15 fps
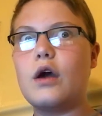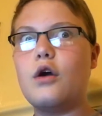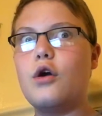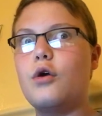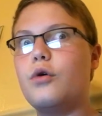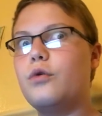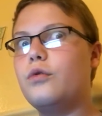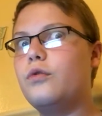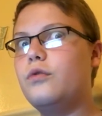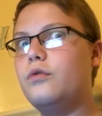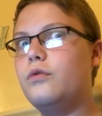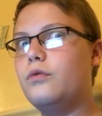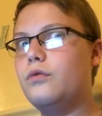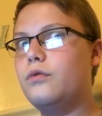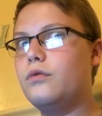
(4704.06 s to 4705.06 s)

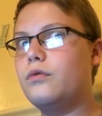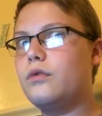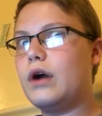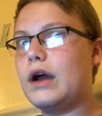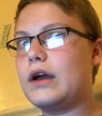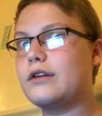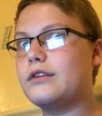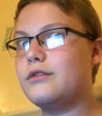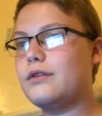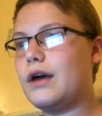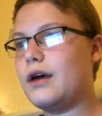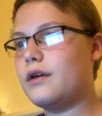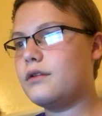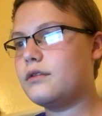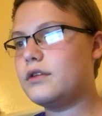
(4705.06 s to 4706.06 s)
Ooh, I could do
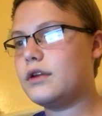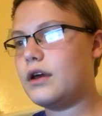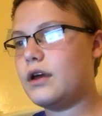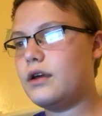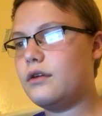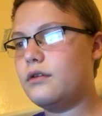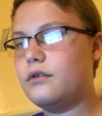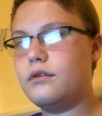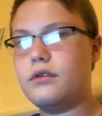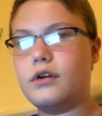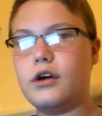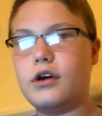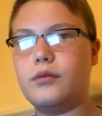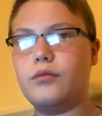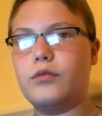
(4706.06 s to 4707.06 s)
that today.
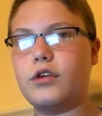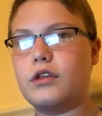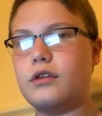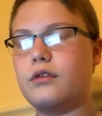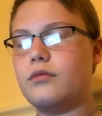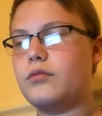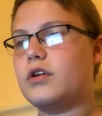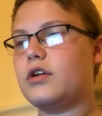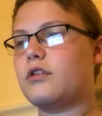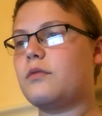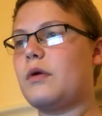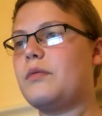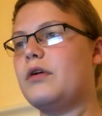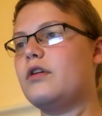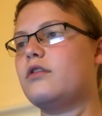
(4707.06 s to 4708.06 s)
Because my
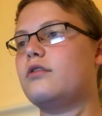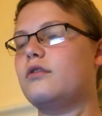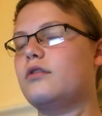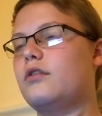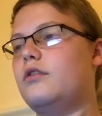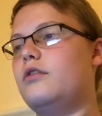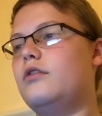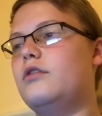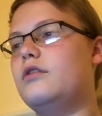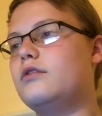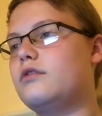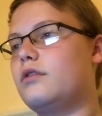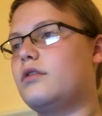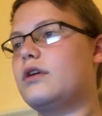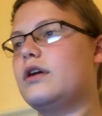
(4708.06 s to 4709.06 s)
parents
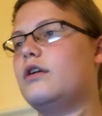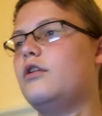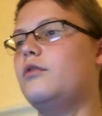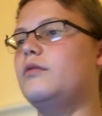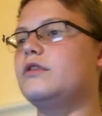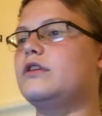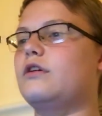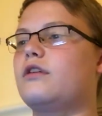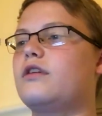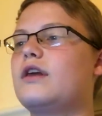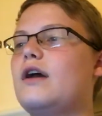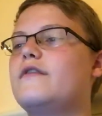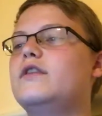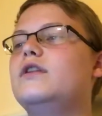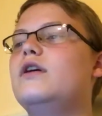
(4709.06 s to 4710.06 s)
don't get home until
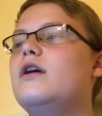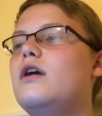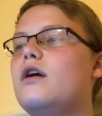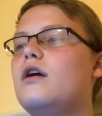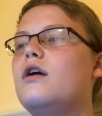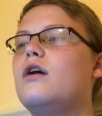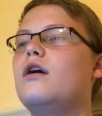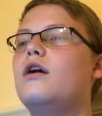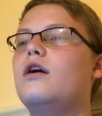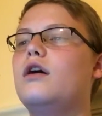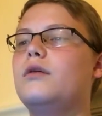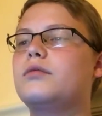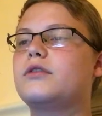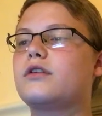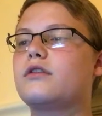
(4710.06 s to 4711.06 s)
7.
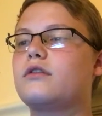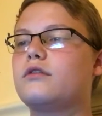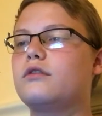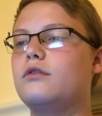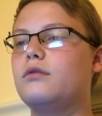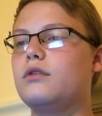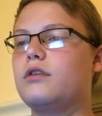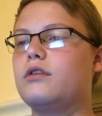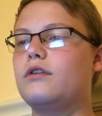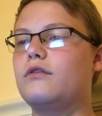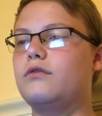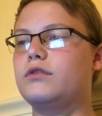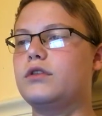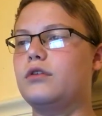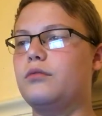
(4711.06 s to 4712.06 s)
Because they're doing stuff with
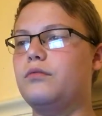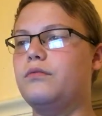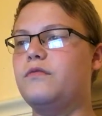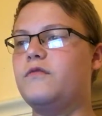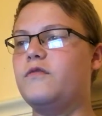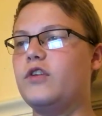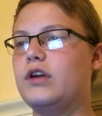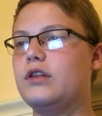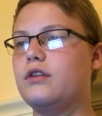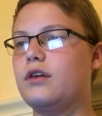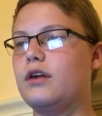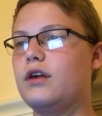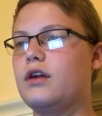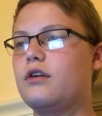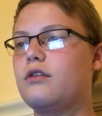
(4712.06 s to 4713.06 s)
their friends, I guess.